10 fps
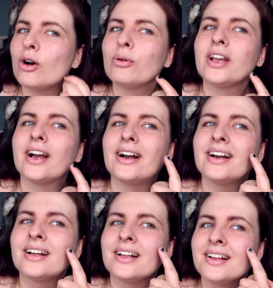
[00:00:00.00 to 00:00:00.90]
Oh yeah.
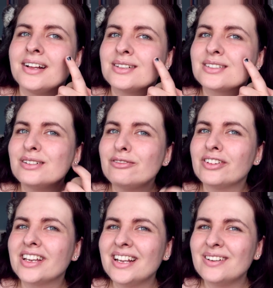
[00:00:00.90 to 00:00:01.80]
Don't
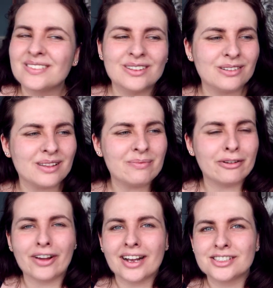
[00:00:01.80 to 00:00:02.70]
forget your little
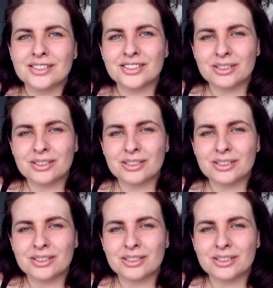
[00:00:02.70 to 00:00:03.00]
imperfections.